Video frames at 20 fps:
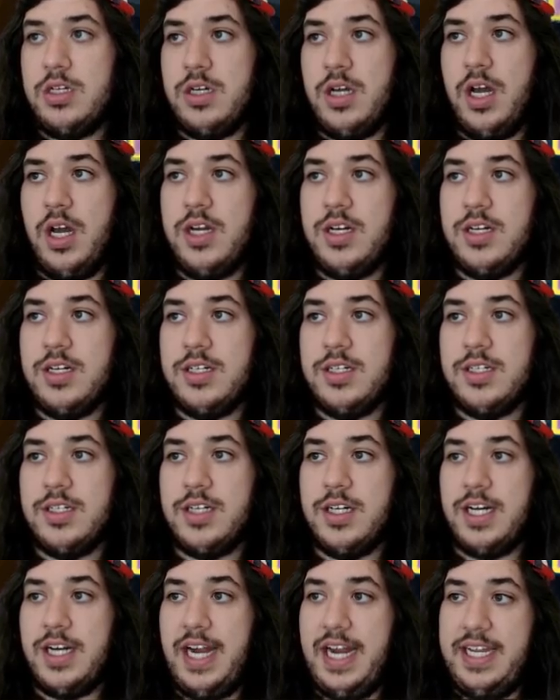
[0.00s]
about? All
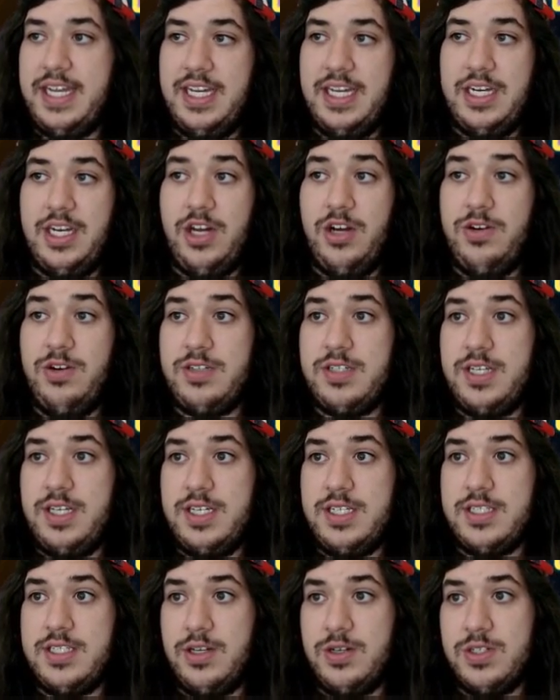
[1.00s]
right, yeah, no
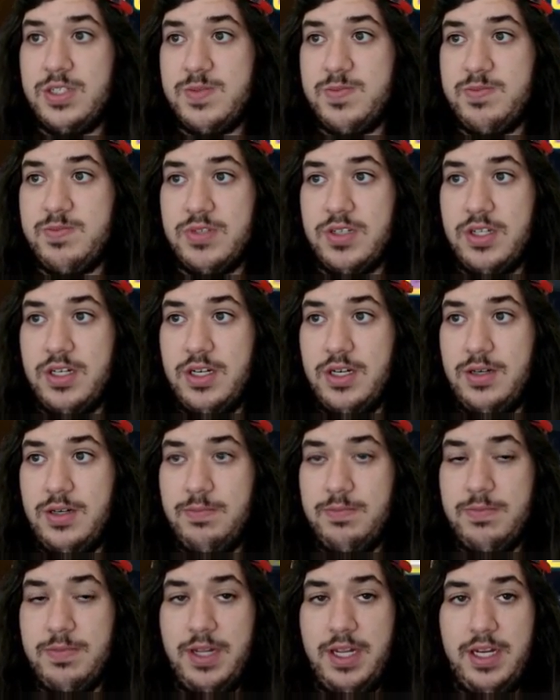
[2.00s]
D, no
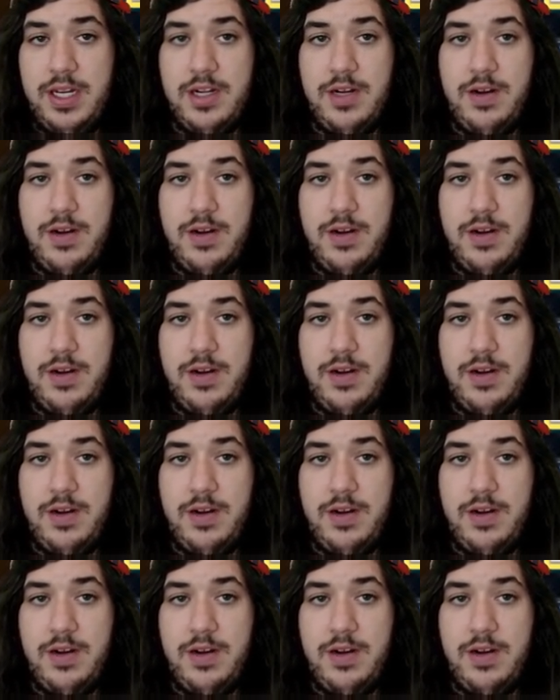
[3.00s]
man.